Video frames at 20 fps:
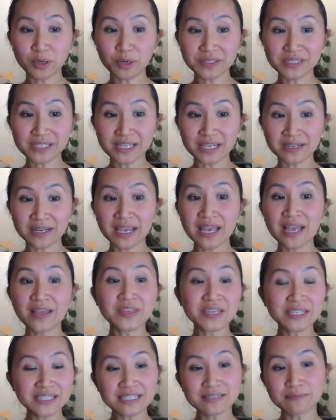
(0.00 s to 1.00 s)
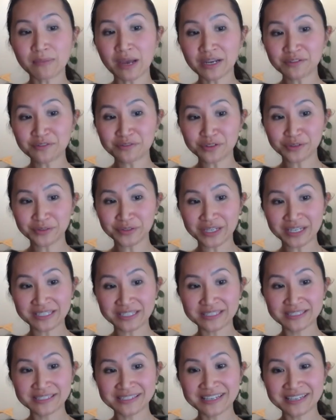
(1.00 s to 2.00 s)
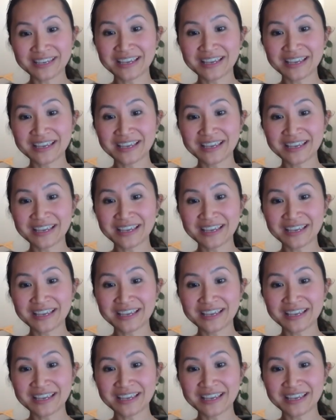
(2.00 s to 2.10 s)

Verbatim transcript: person. This is mindfulness,